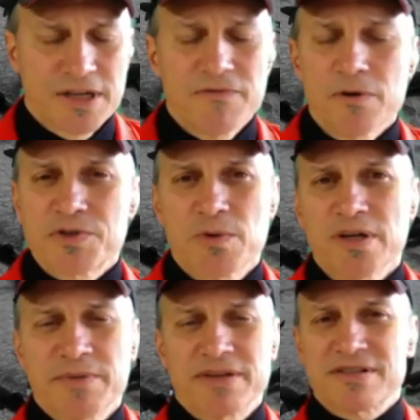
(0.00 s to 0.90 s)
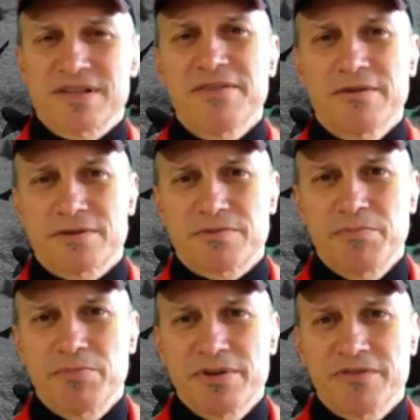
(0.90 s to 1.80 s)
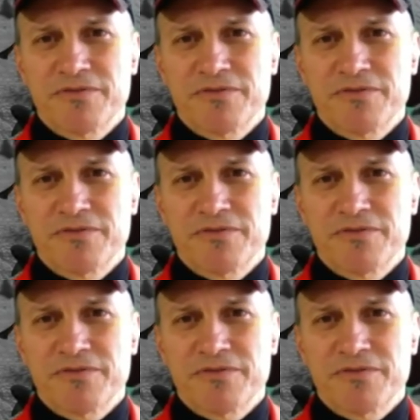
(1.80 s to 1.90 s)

Yeah, I've always wondered because on those rebreather